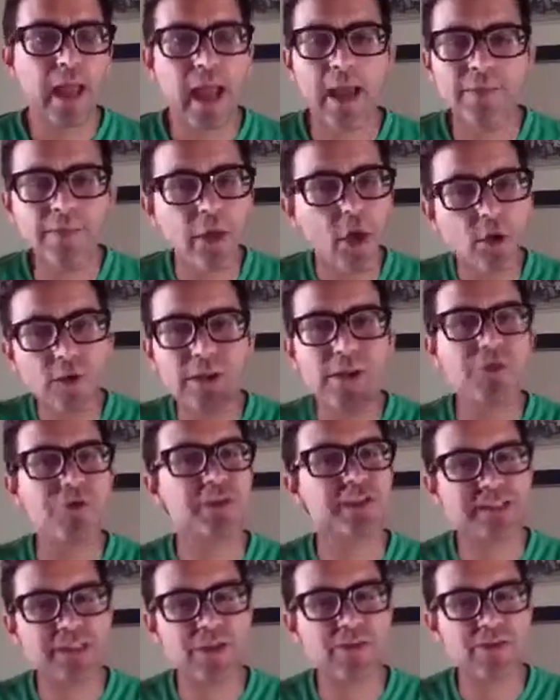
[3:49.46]
And the only
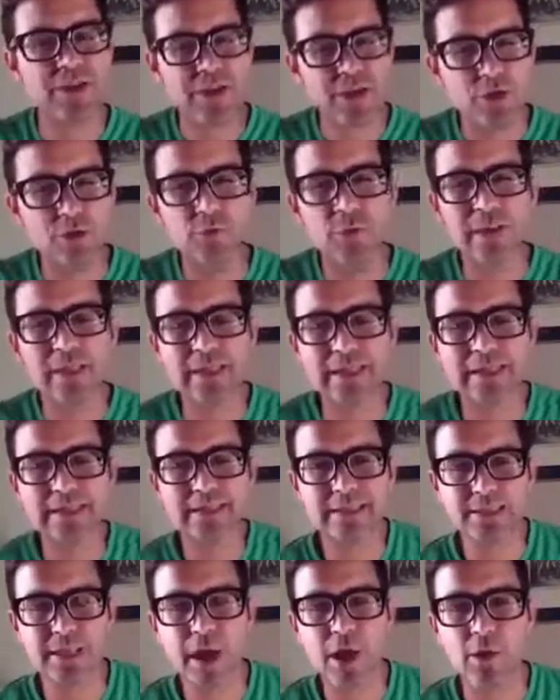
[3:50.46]
statistic you really need
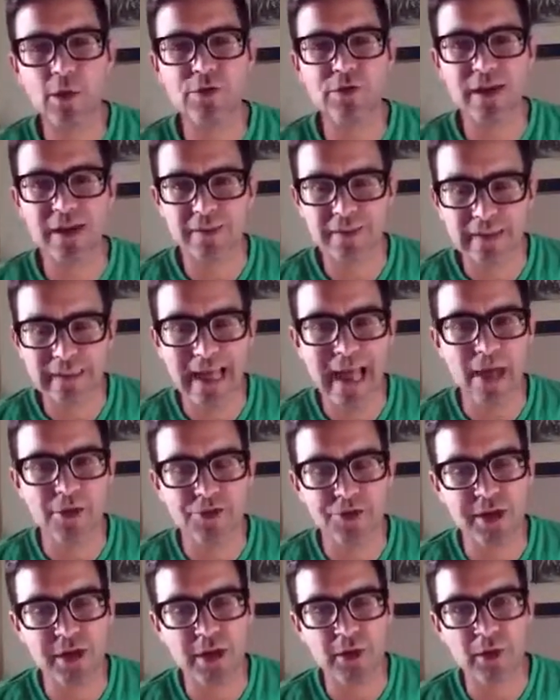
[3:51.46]
to know is that in the
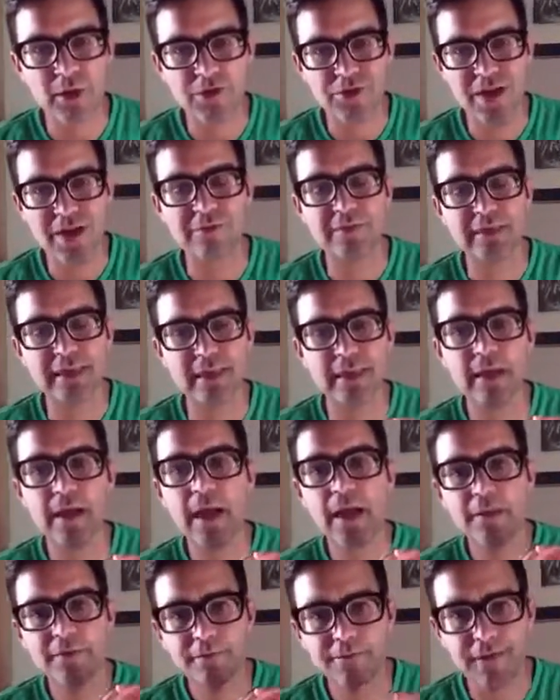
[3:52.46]
last year,
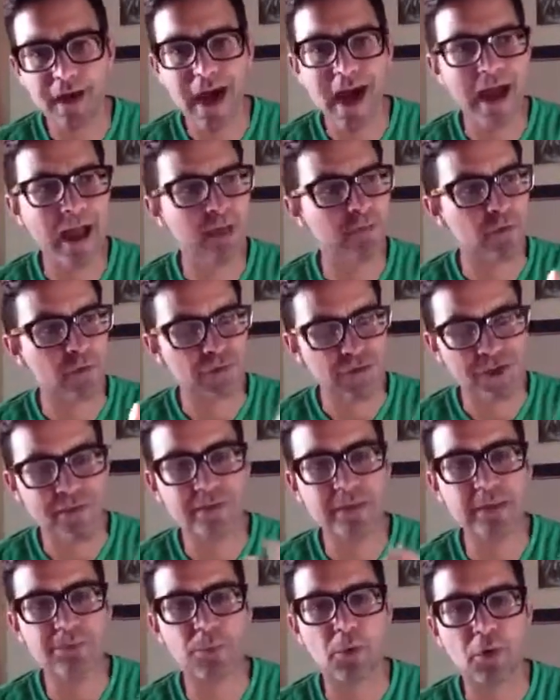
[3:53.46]
75 or
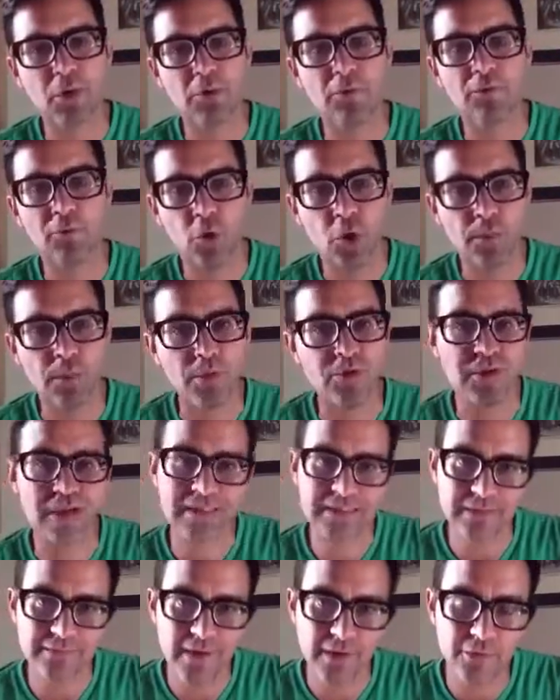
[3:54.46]

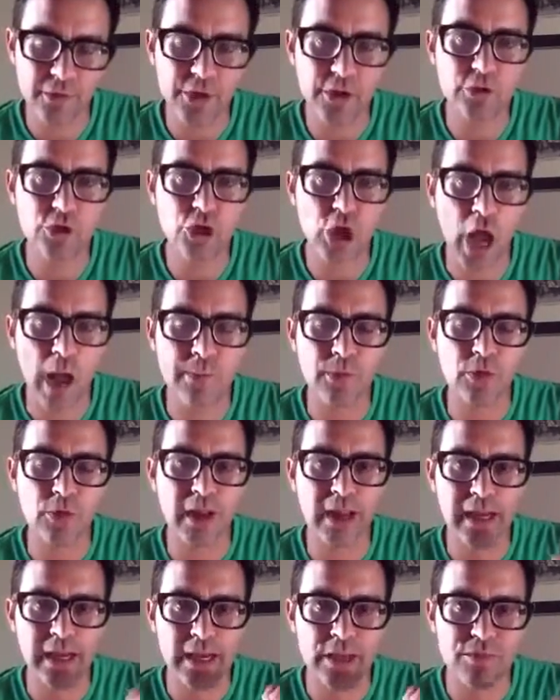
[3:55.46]
74% of every new job
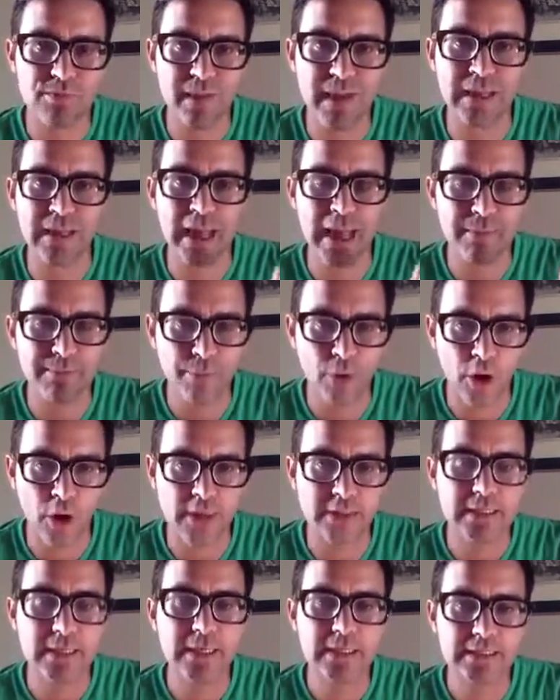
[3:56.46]
created has been a
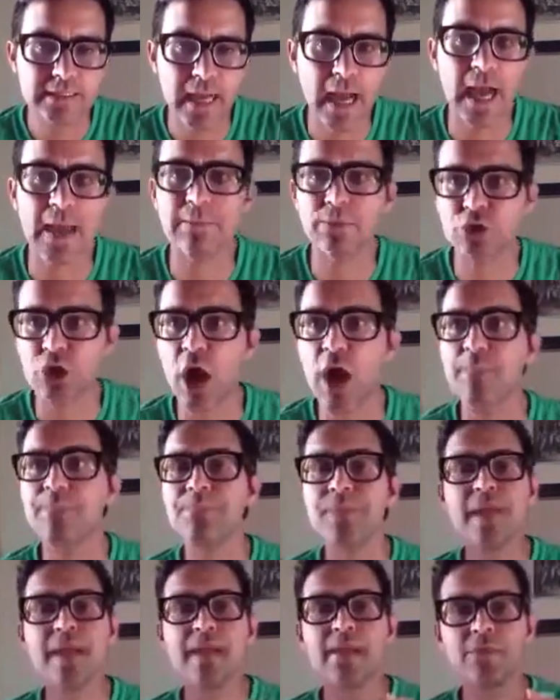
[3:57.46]
part-time job.
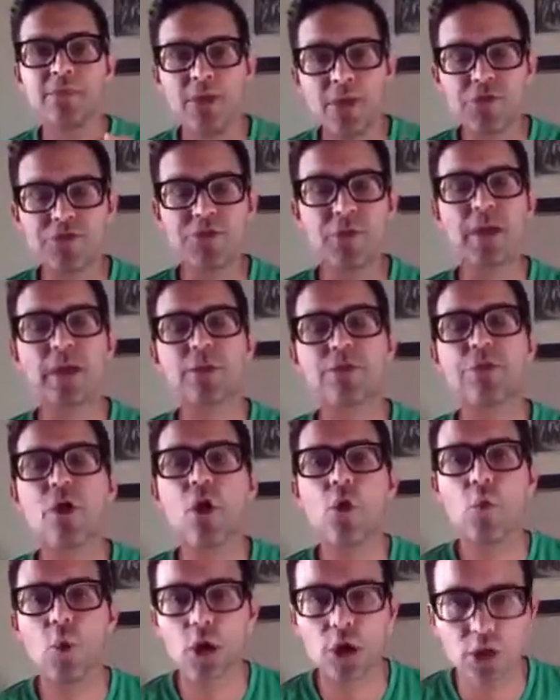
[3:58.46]
This is
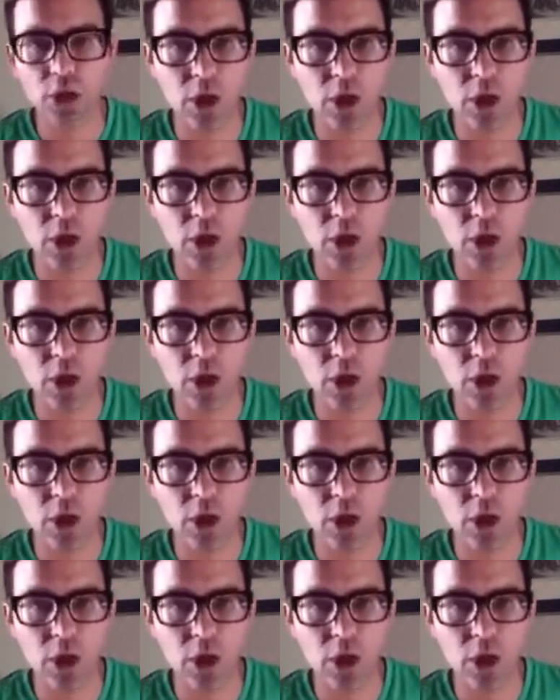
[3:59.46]
what